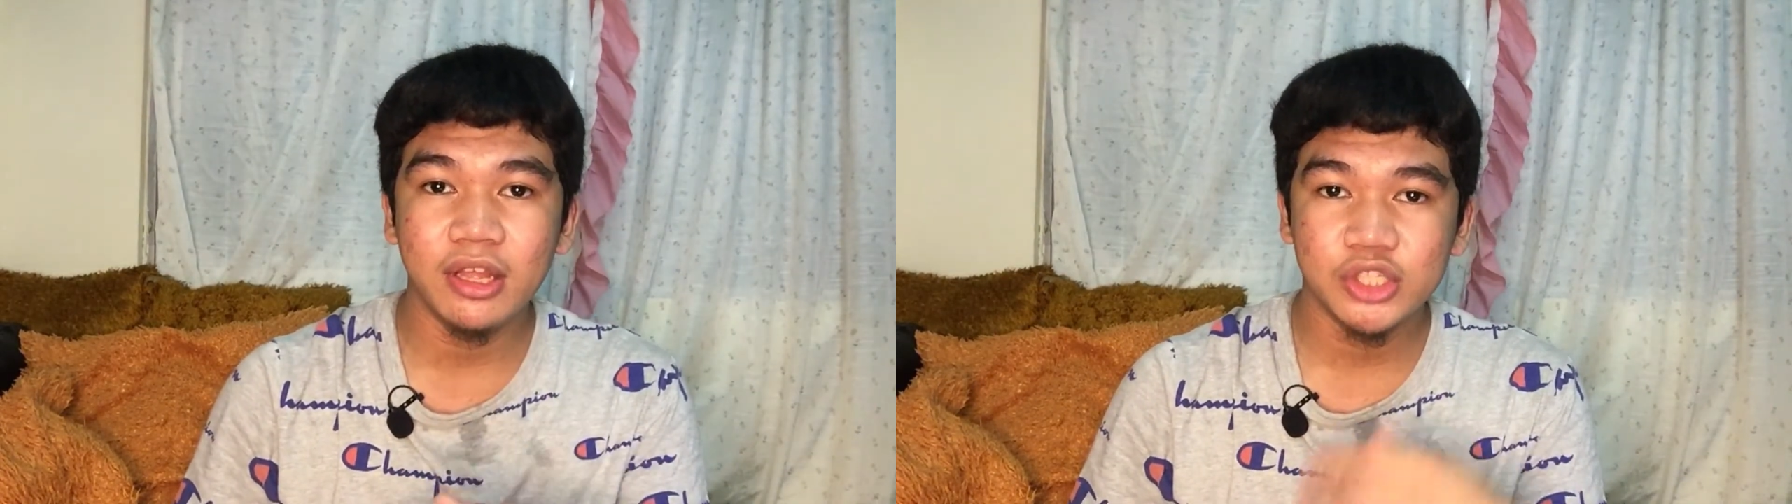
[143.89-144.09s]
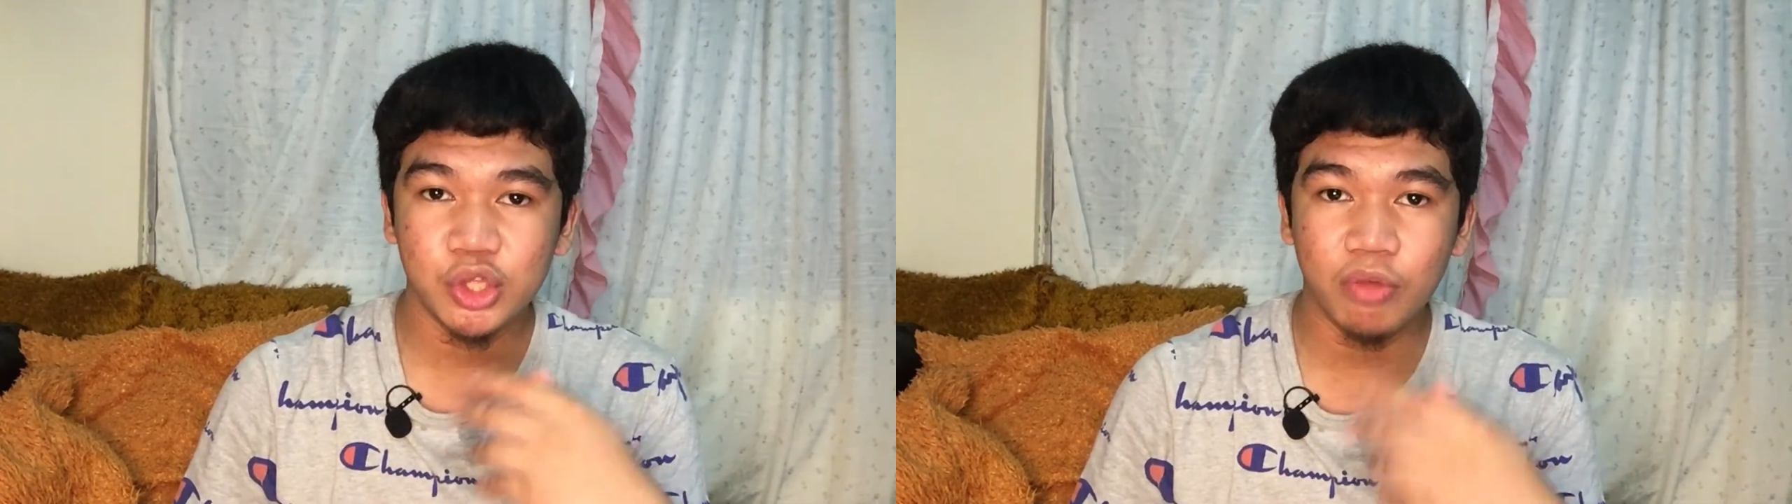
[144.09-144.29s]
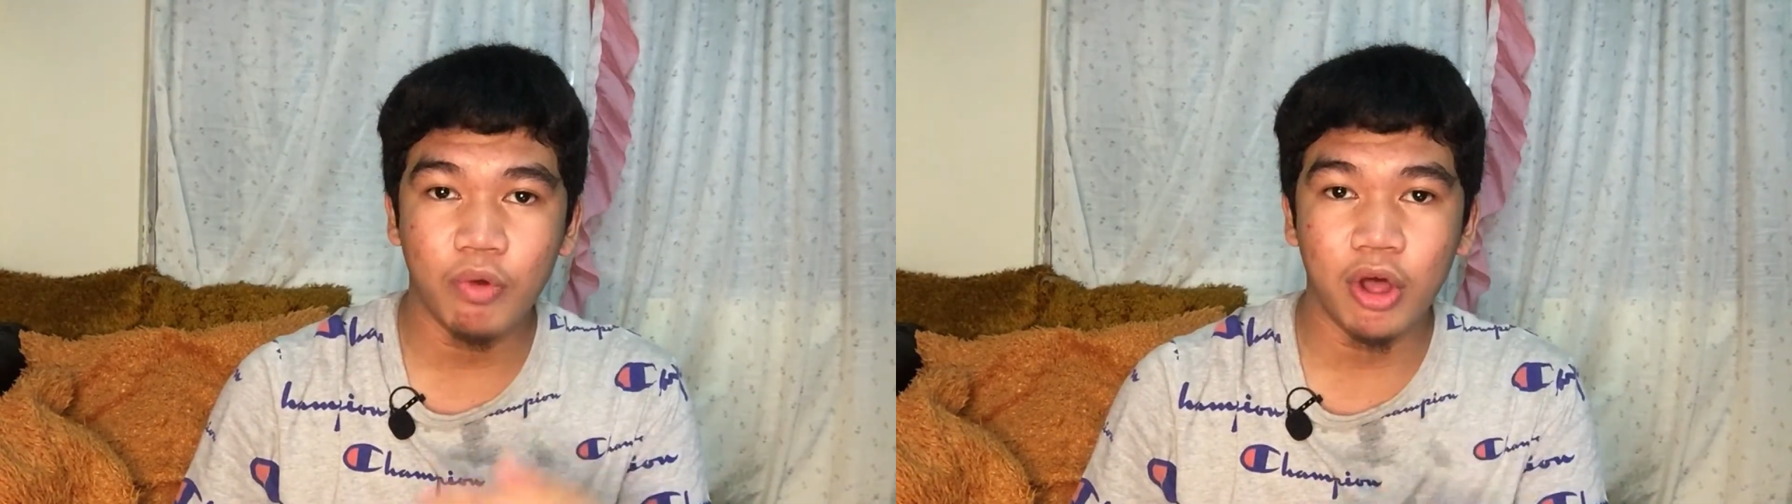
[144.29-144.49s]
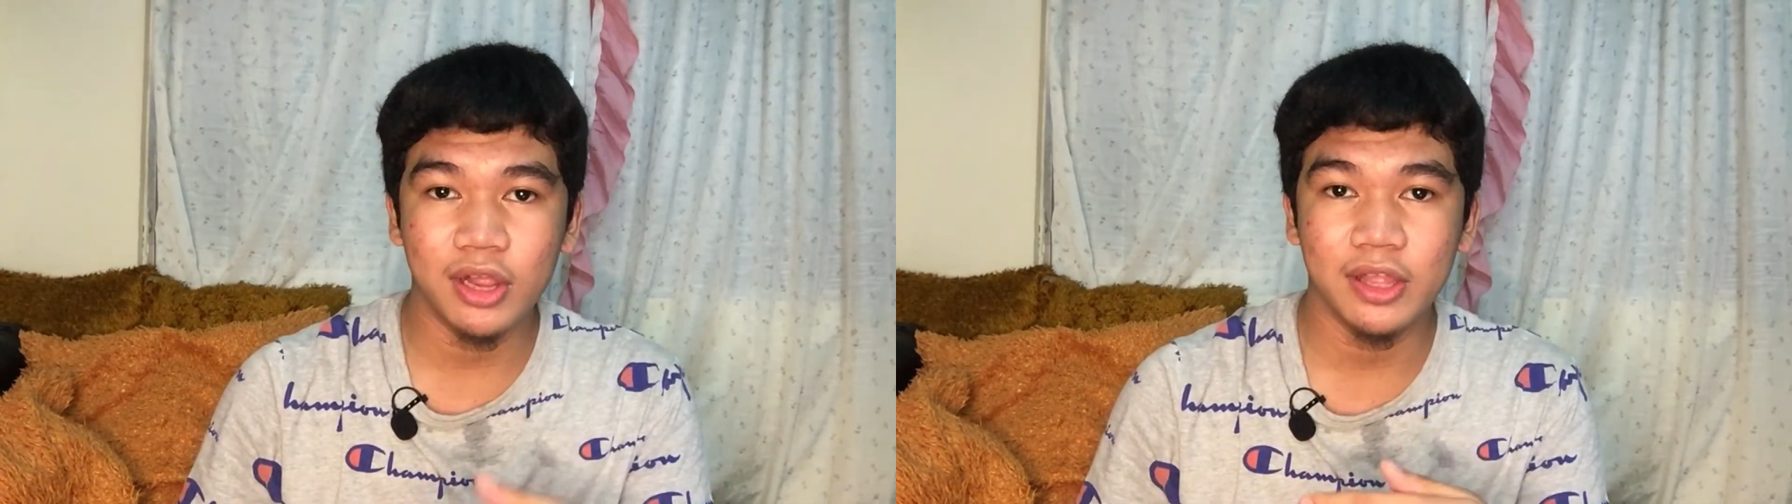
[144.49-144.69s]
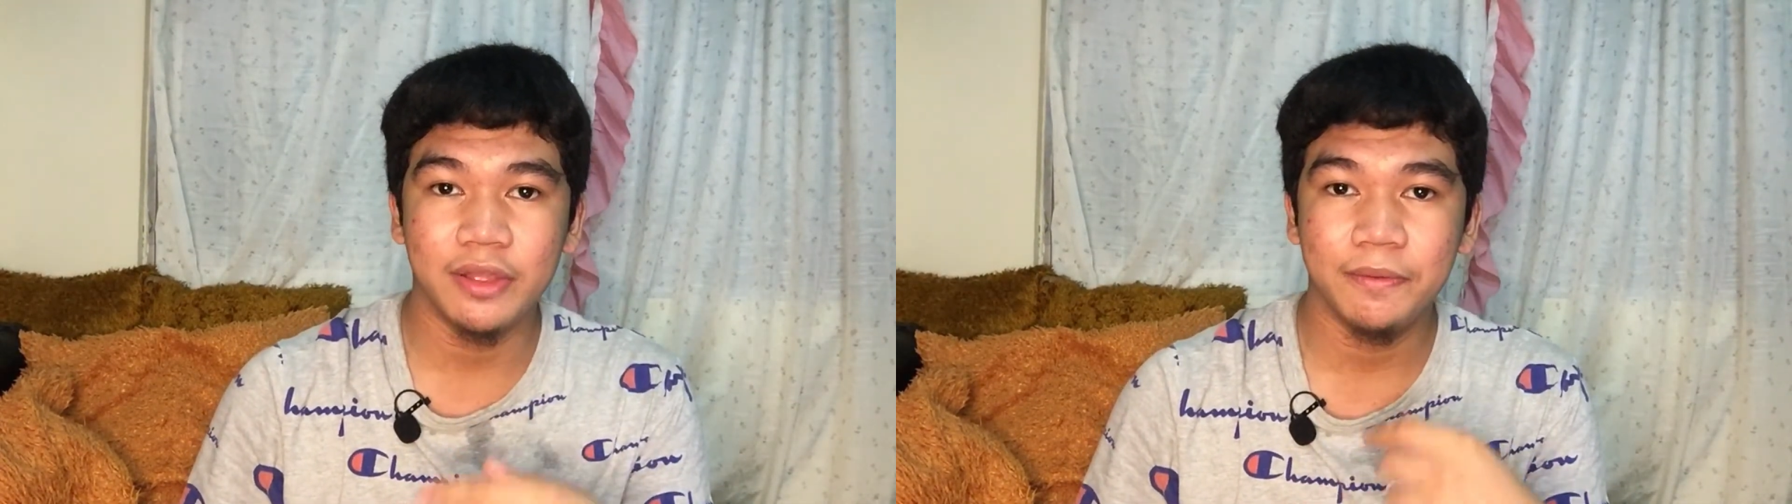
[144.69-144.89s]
to the wall.